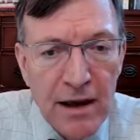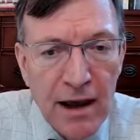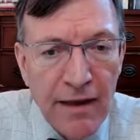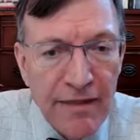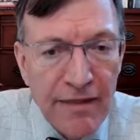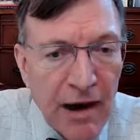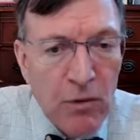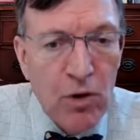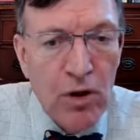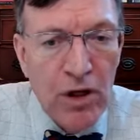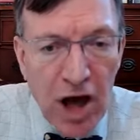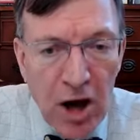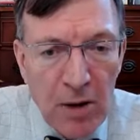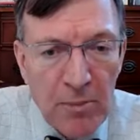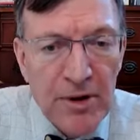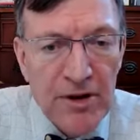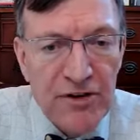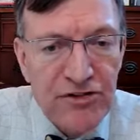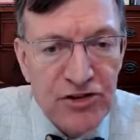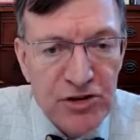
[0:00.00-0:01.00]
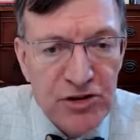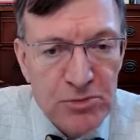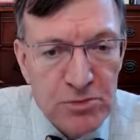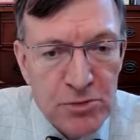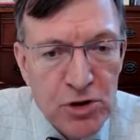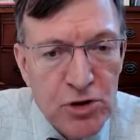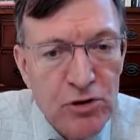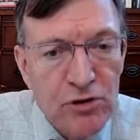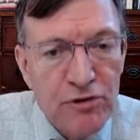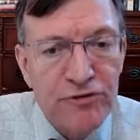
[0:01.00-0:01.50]
And that will help us to
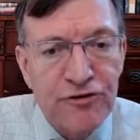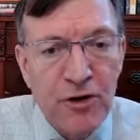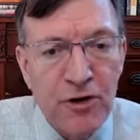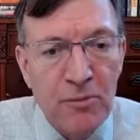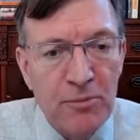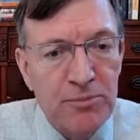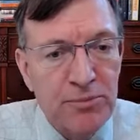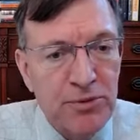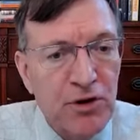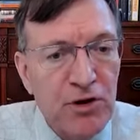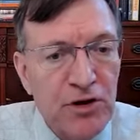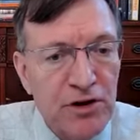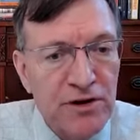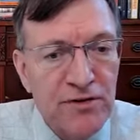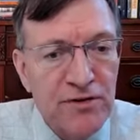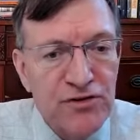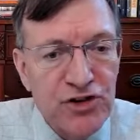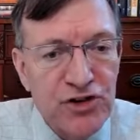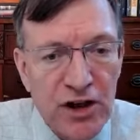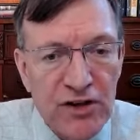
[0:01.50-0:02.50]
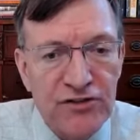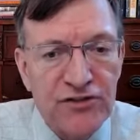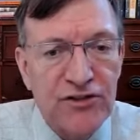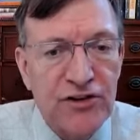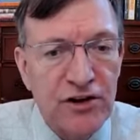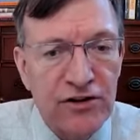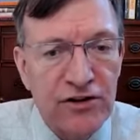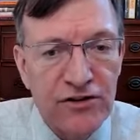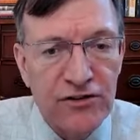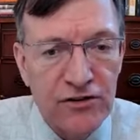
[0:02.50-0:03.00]
move from punitive
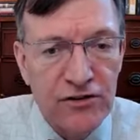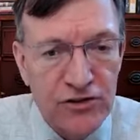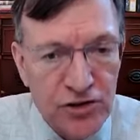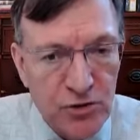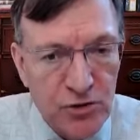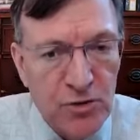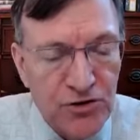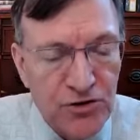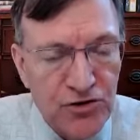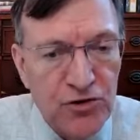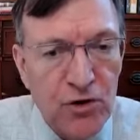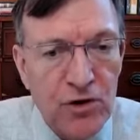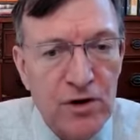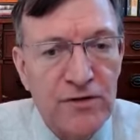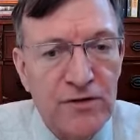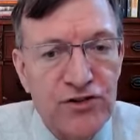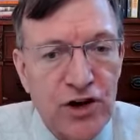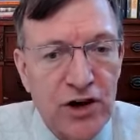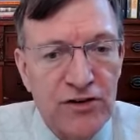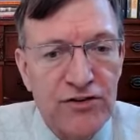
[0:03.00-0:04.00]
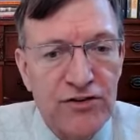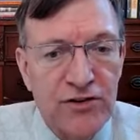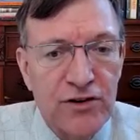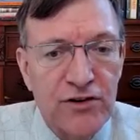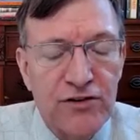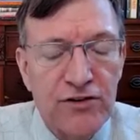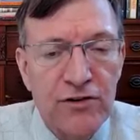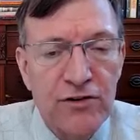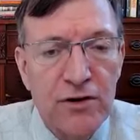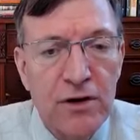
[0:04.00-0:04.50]
justice to restorative
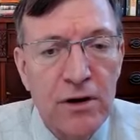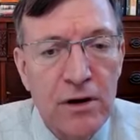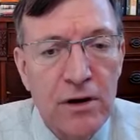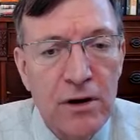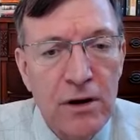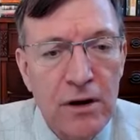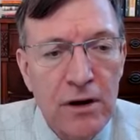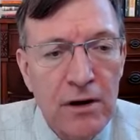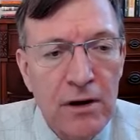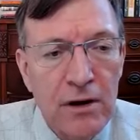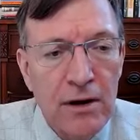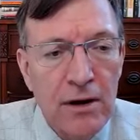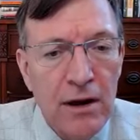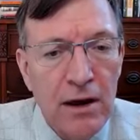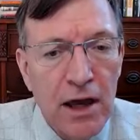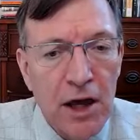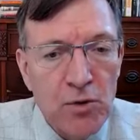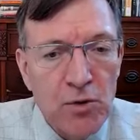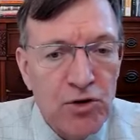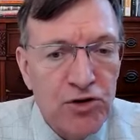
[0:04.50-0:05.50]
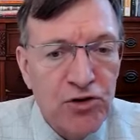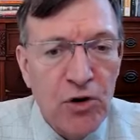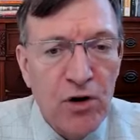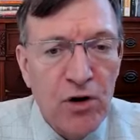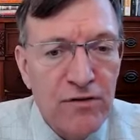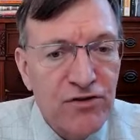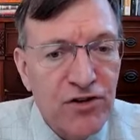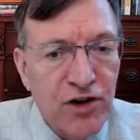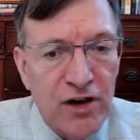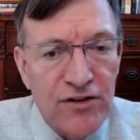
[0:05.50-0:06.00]
justice. And
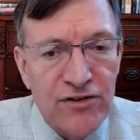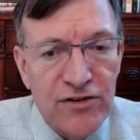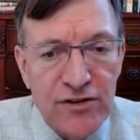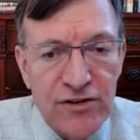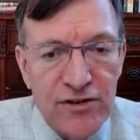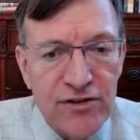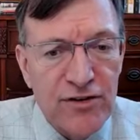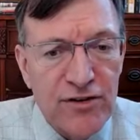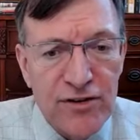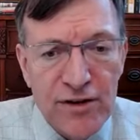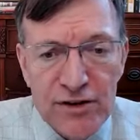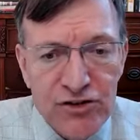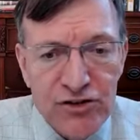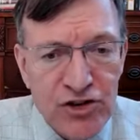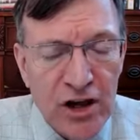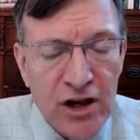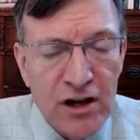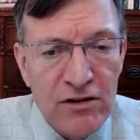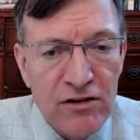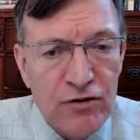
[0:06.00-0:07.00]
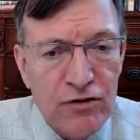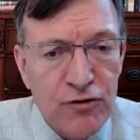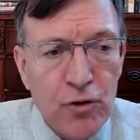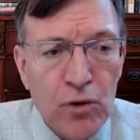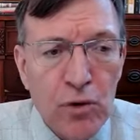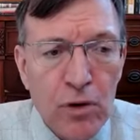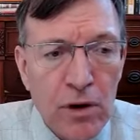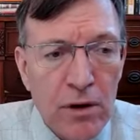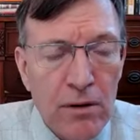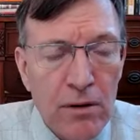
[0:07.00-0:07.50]
restorative justice is a chance
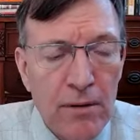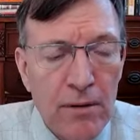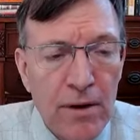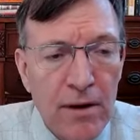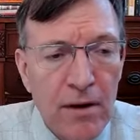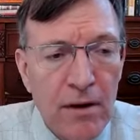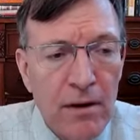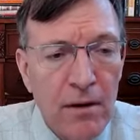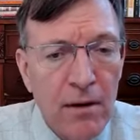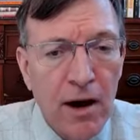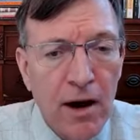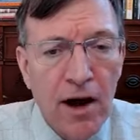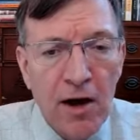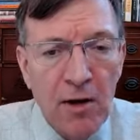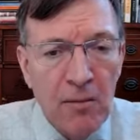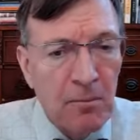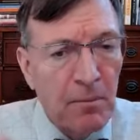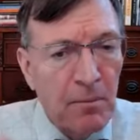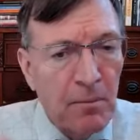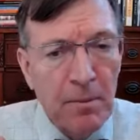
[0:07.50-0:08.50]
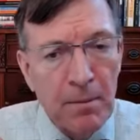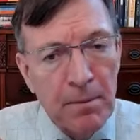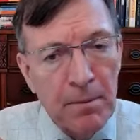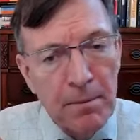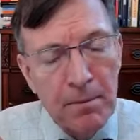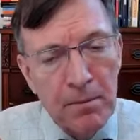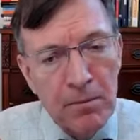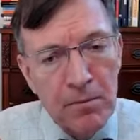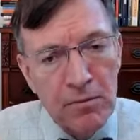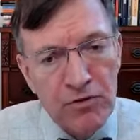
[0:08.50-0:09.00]
for
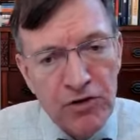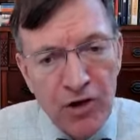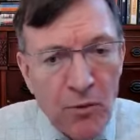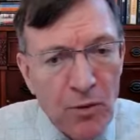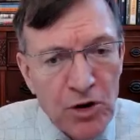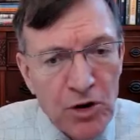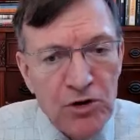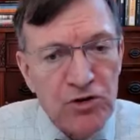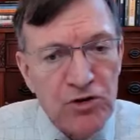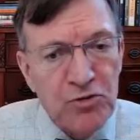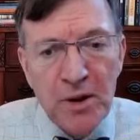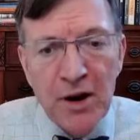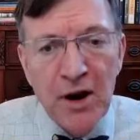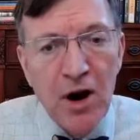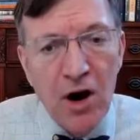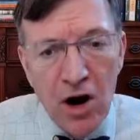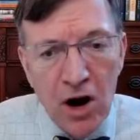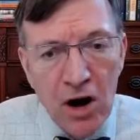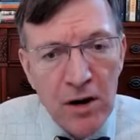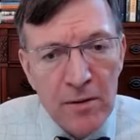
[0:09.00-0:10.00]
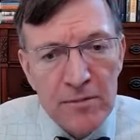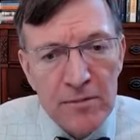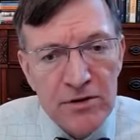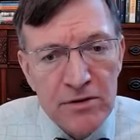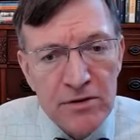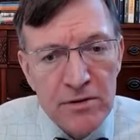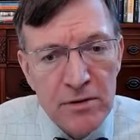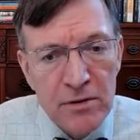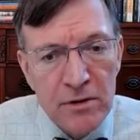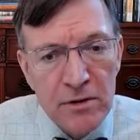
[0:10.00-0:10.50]
someone who's been
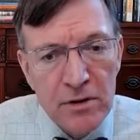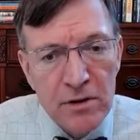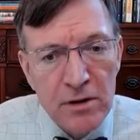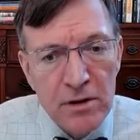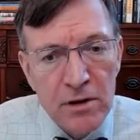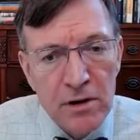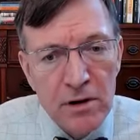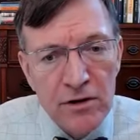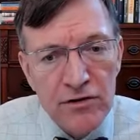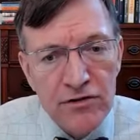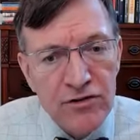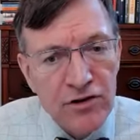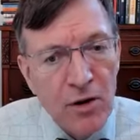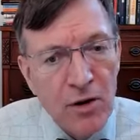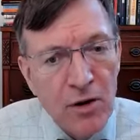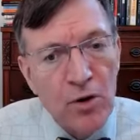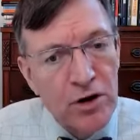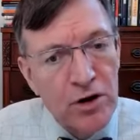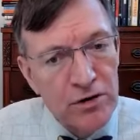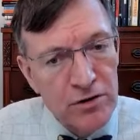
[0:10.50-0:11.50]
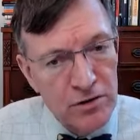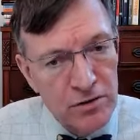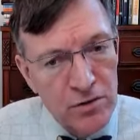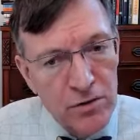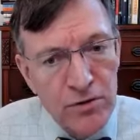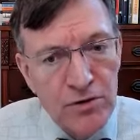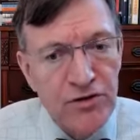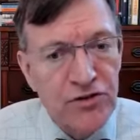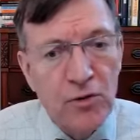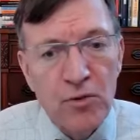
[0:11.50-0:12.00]
harmed, someone
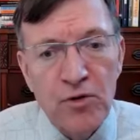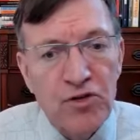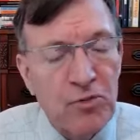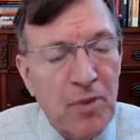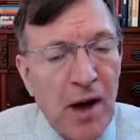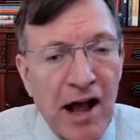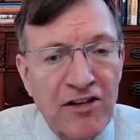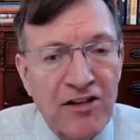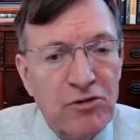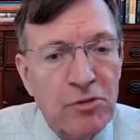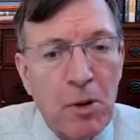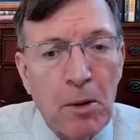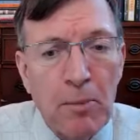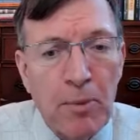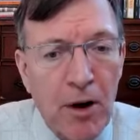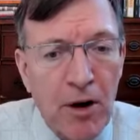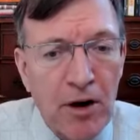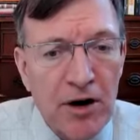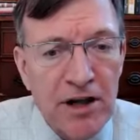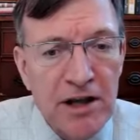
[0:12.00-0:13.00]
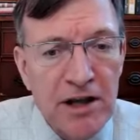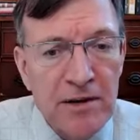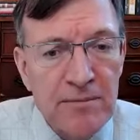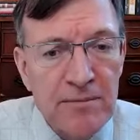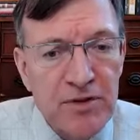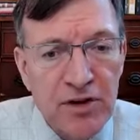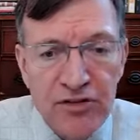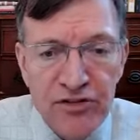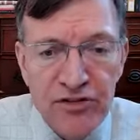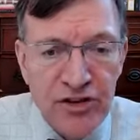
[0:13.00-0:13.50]
who is a responsible party,
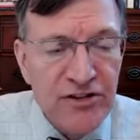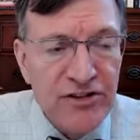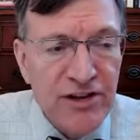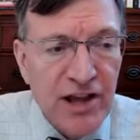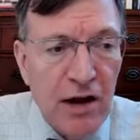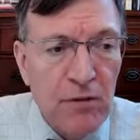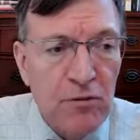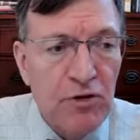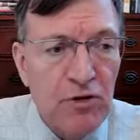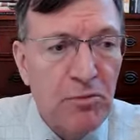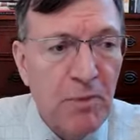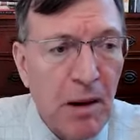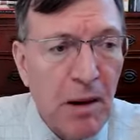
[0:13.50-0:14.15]
to sit down with